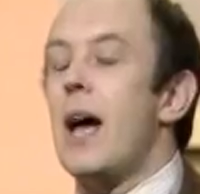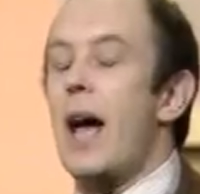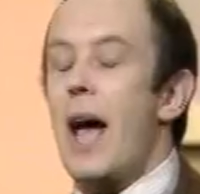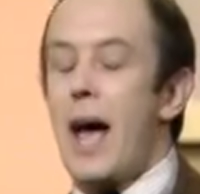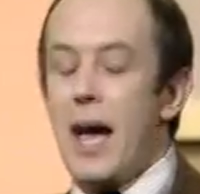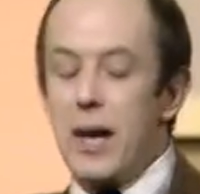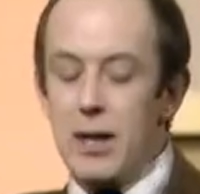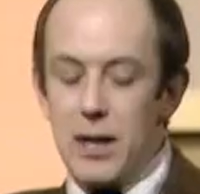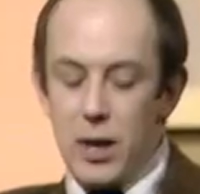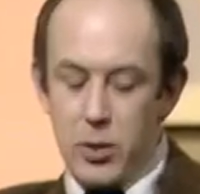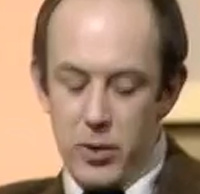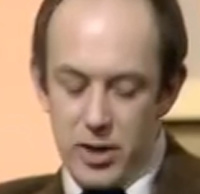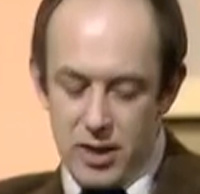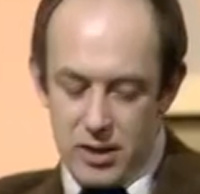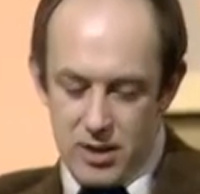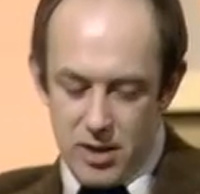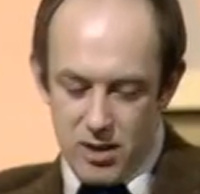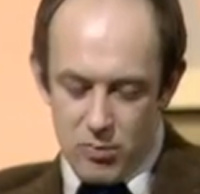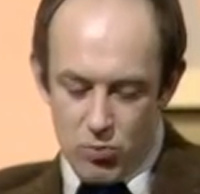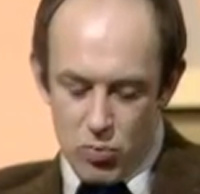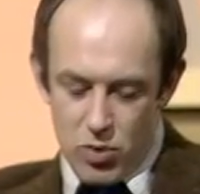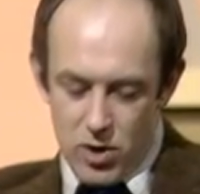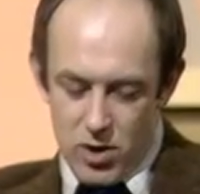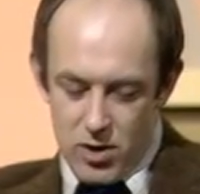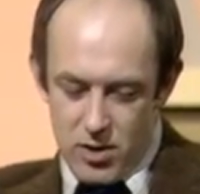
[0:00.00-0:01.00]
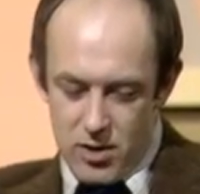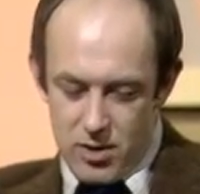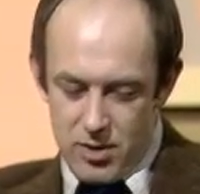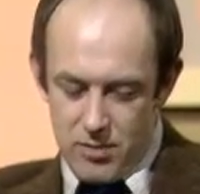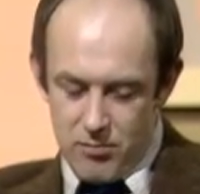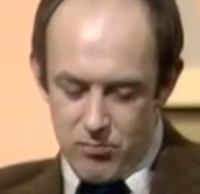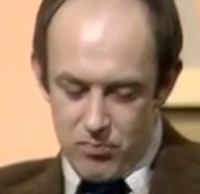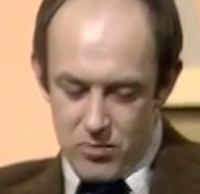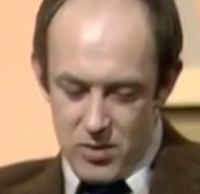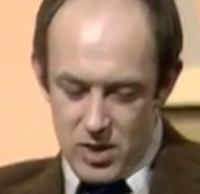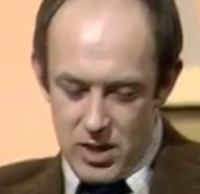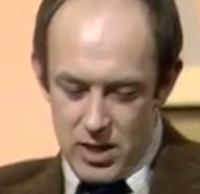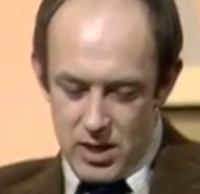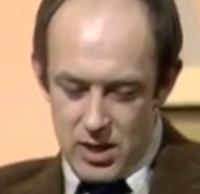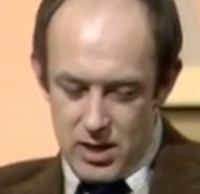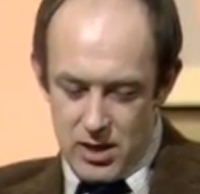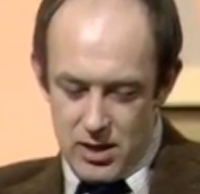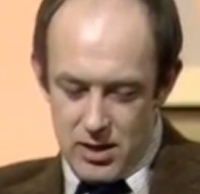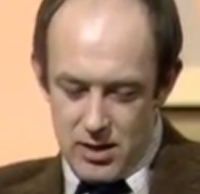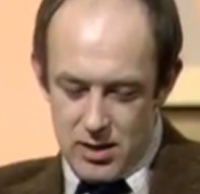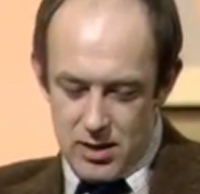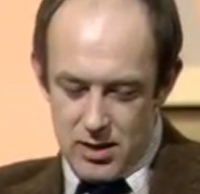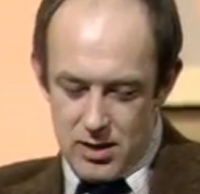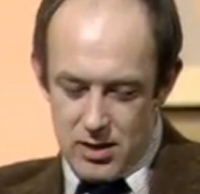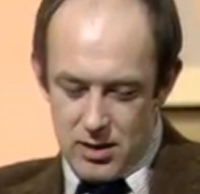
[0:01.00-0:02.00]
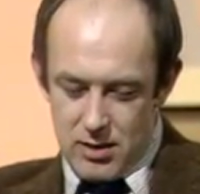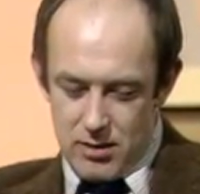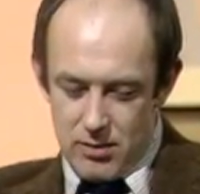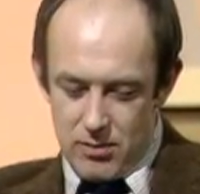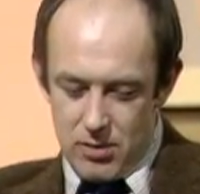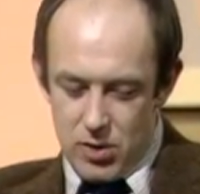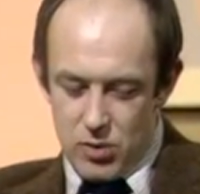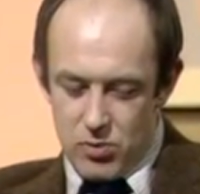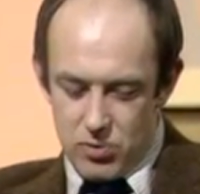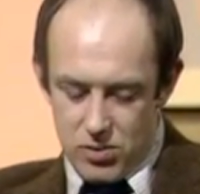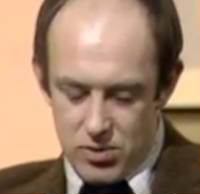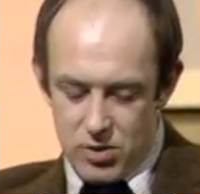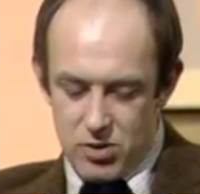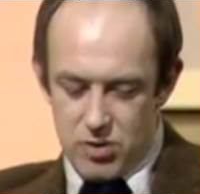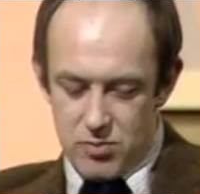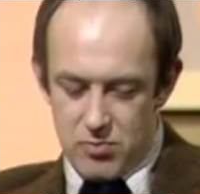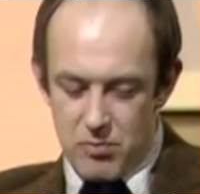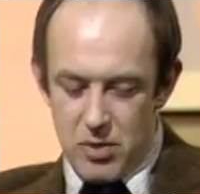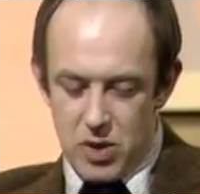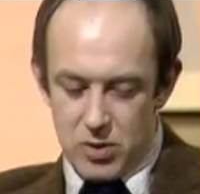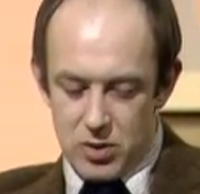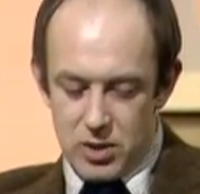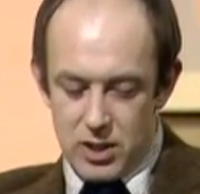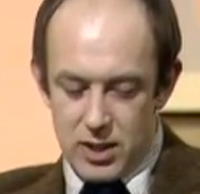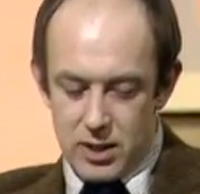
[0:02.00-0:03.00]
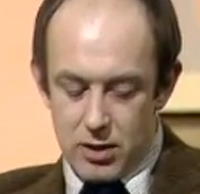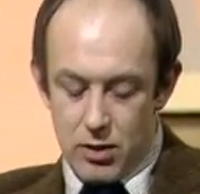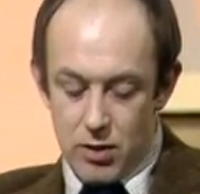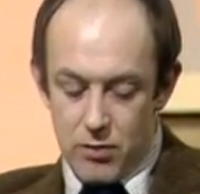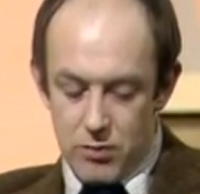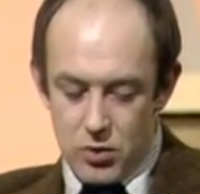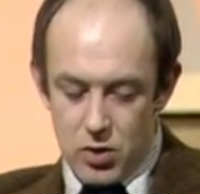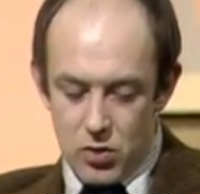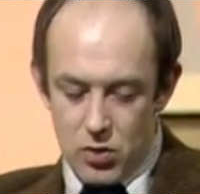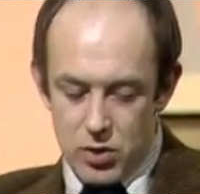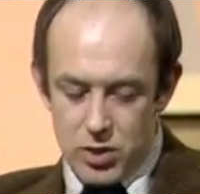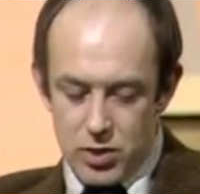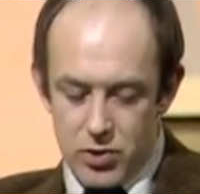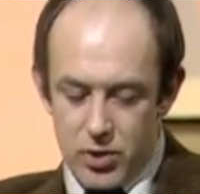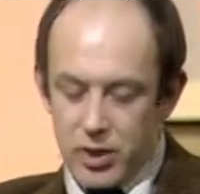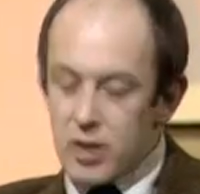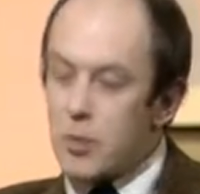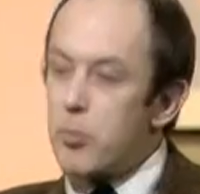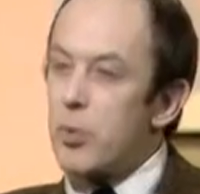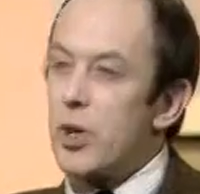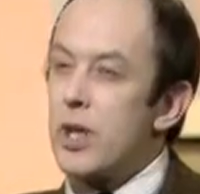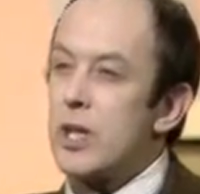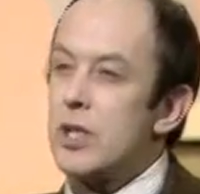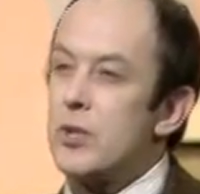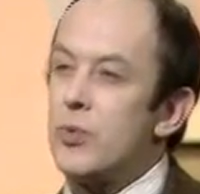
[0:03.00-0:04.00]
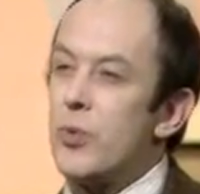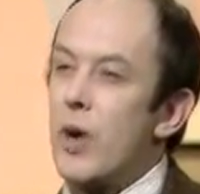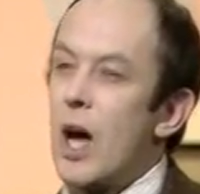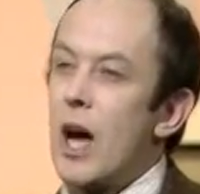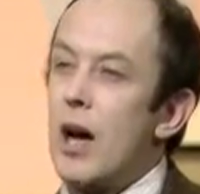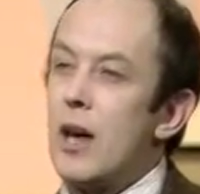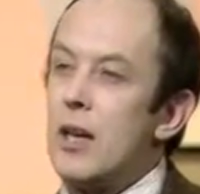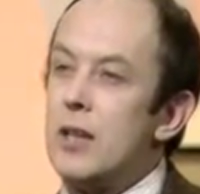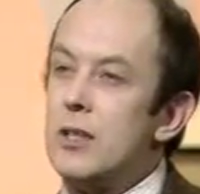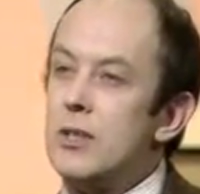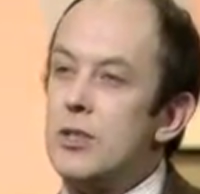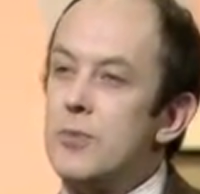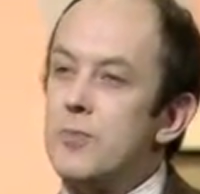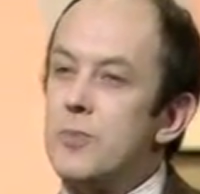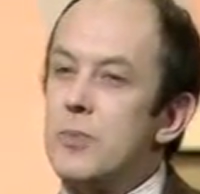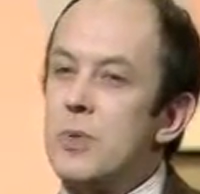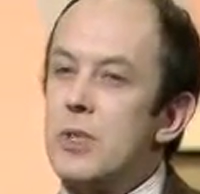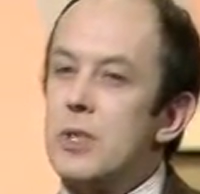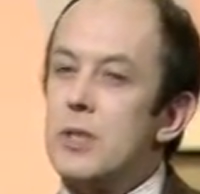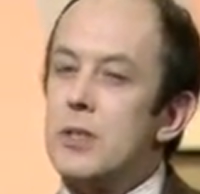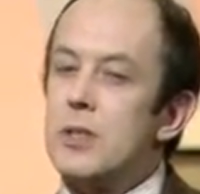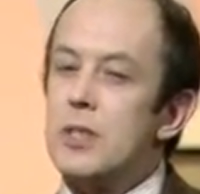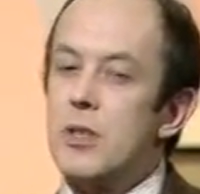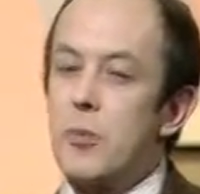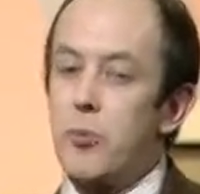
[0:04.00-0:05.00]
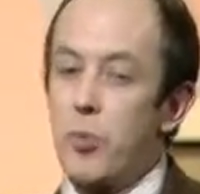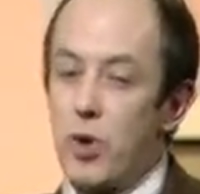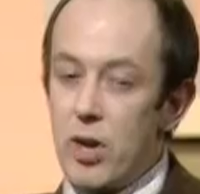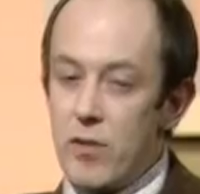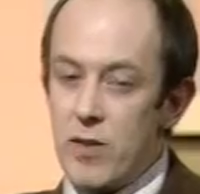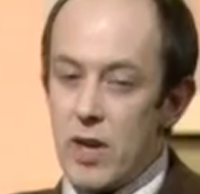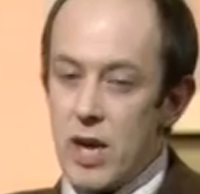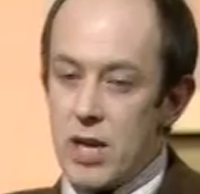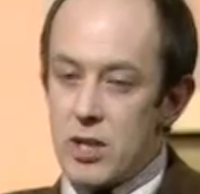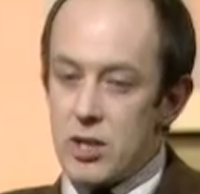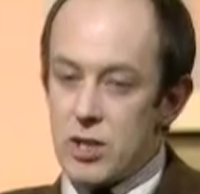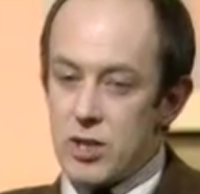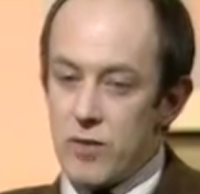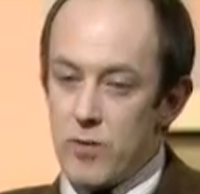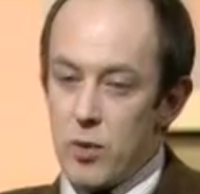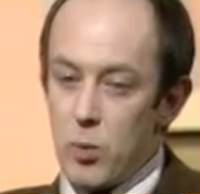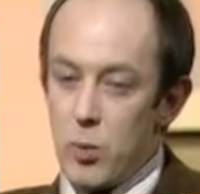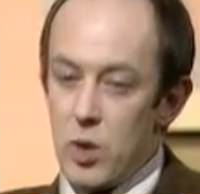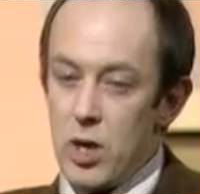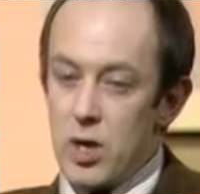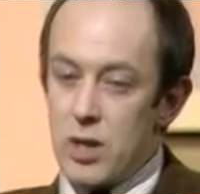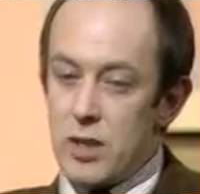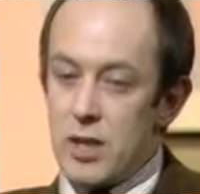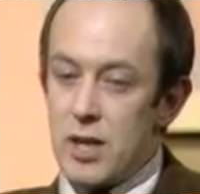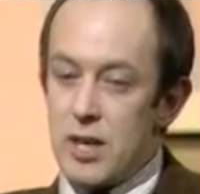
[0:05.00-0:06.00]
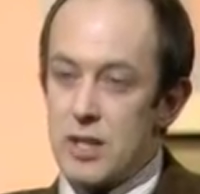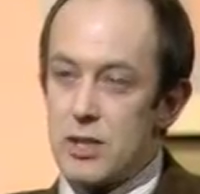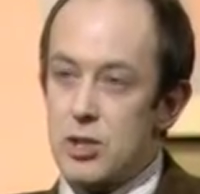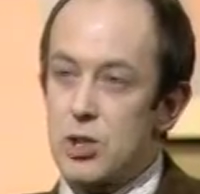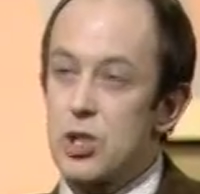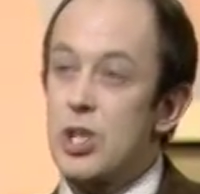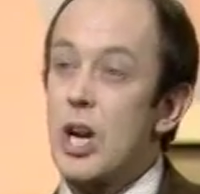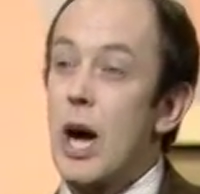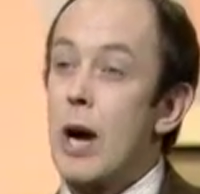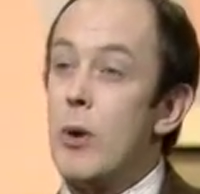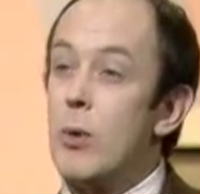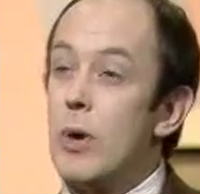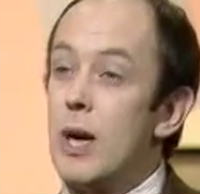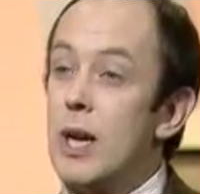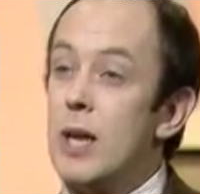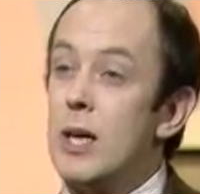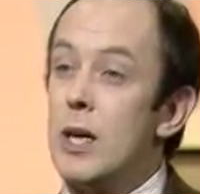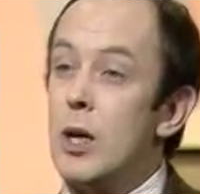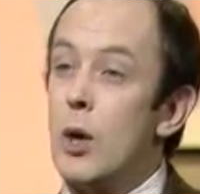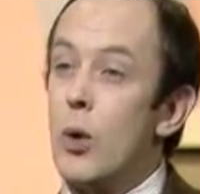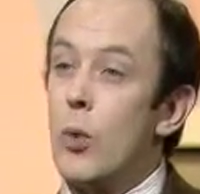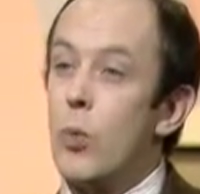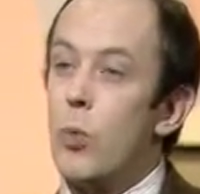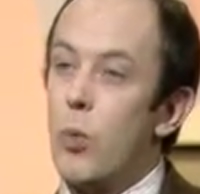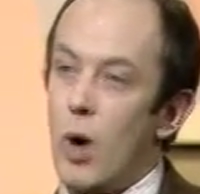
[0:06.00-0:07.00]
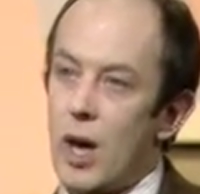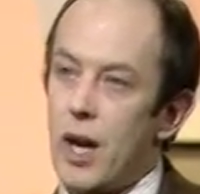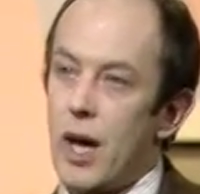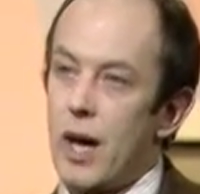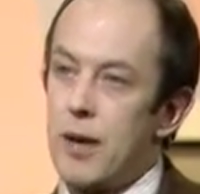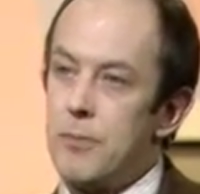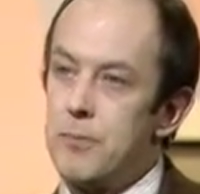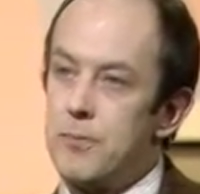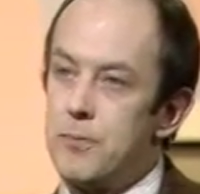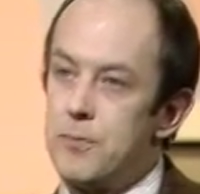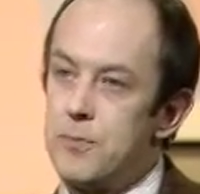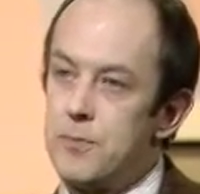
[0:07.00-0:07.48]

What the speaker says: Anglo-Indian word, used mostly, of course, during the British Raj. It's an abbreviation of the word chowawalla.